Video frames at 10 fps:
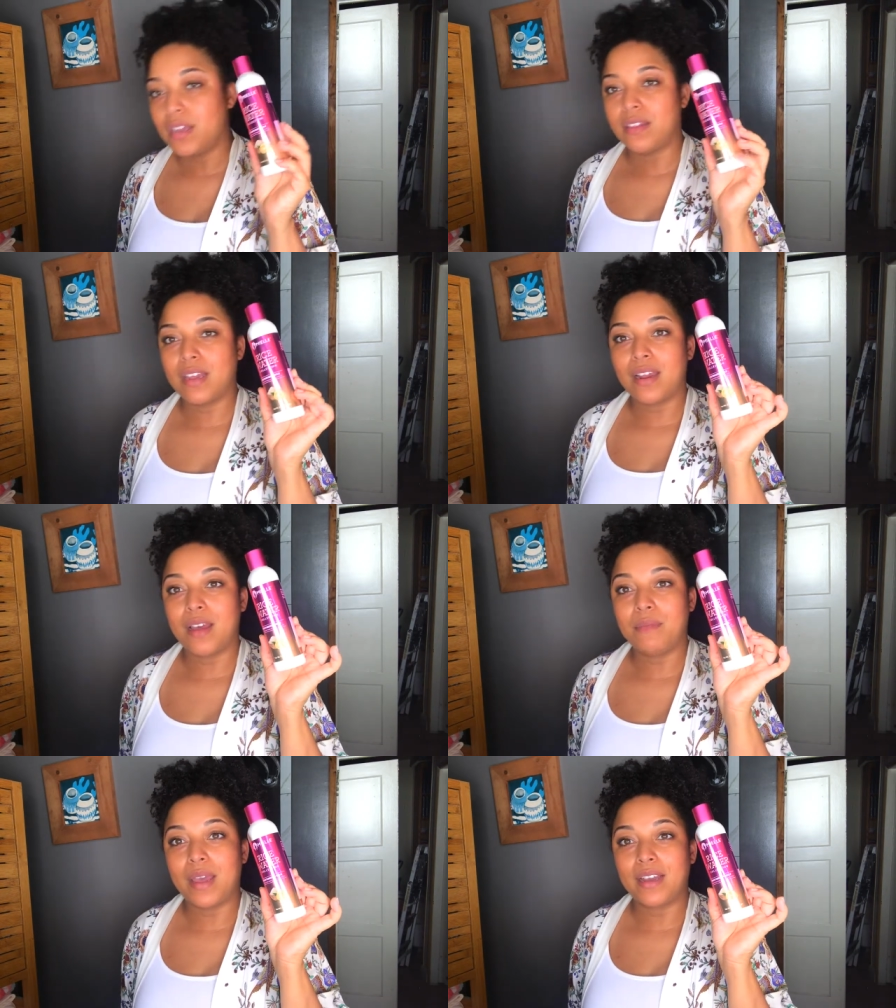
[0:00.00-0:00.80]
that
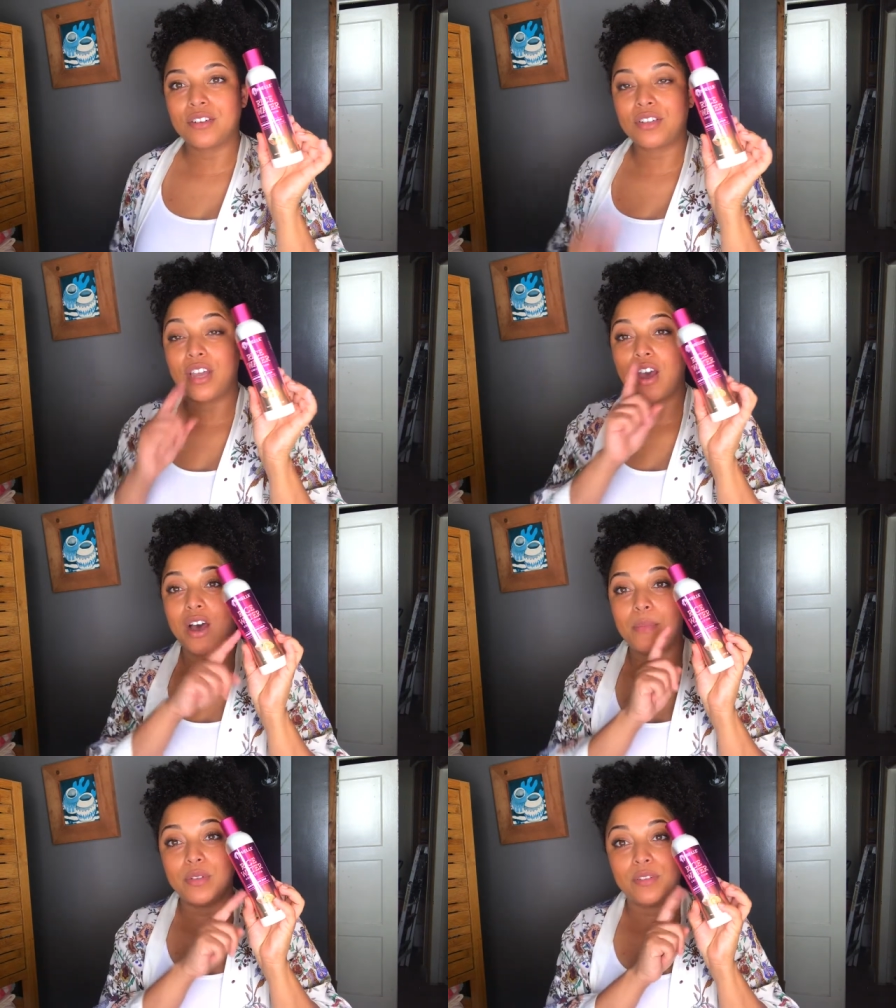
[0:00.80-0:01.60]
I'm actually
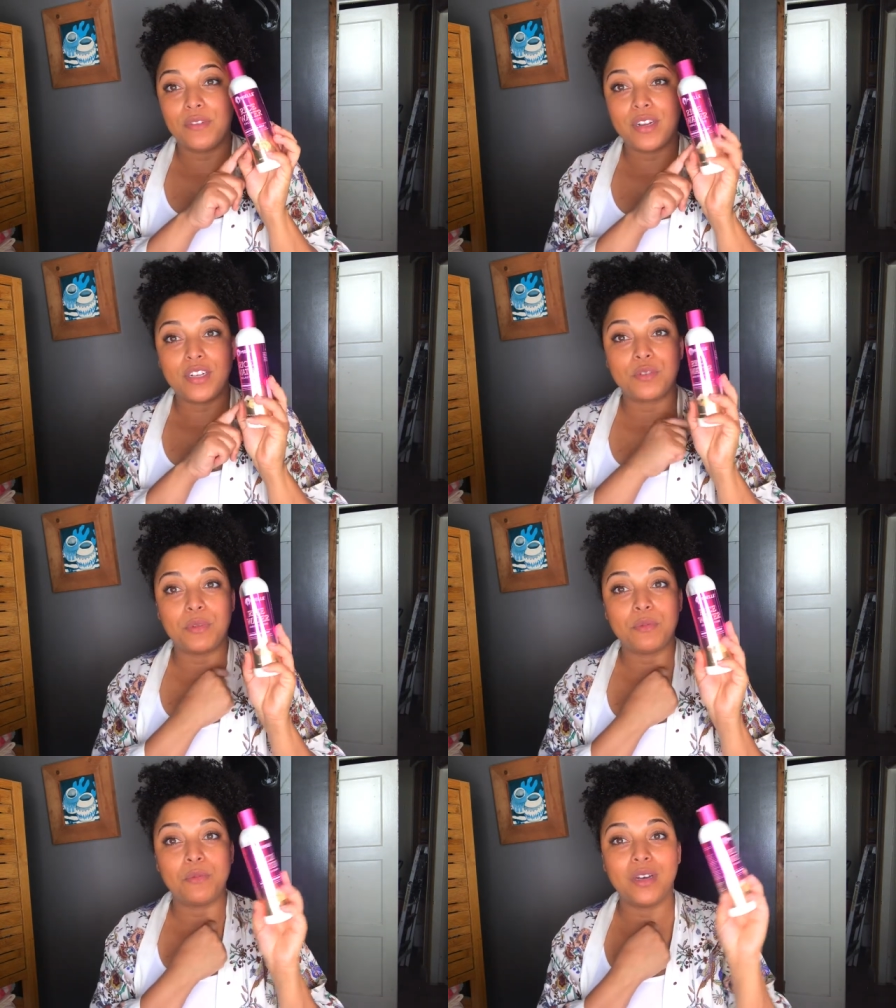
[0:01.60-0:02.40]
almost finished
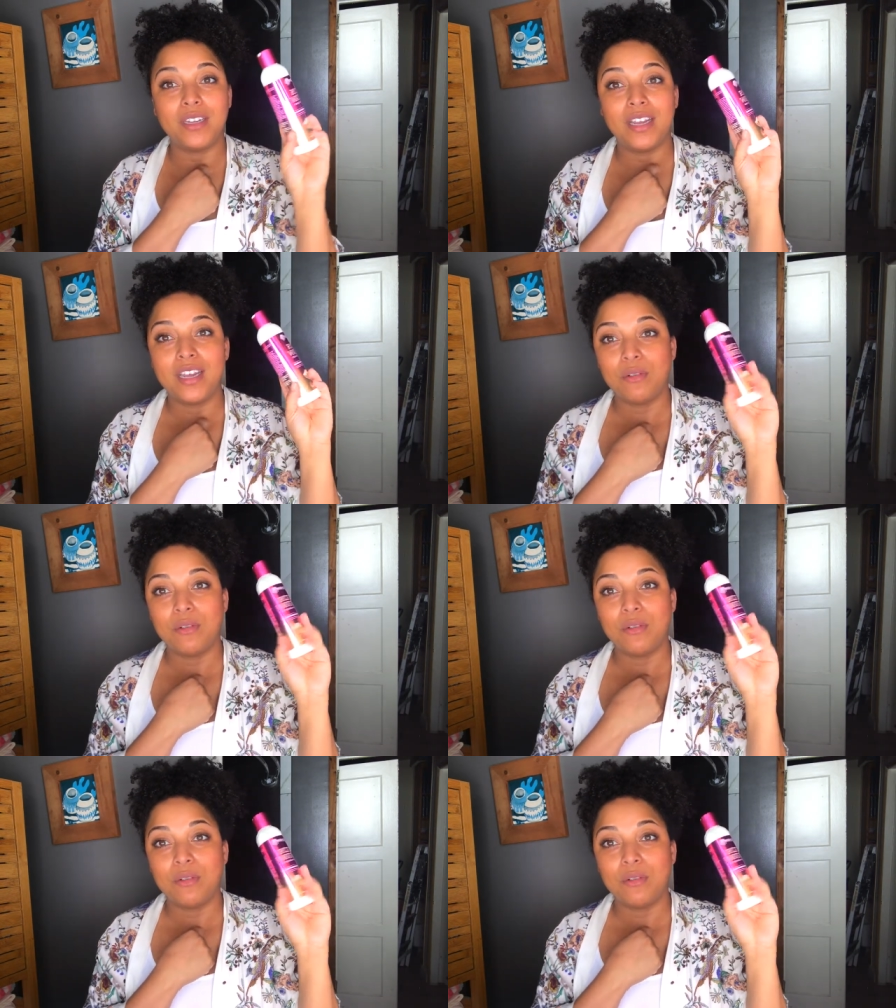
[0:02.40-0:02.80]
with one.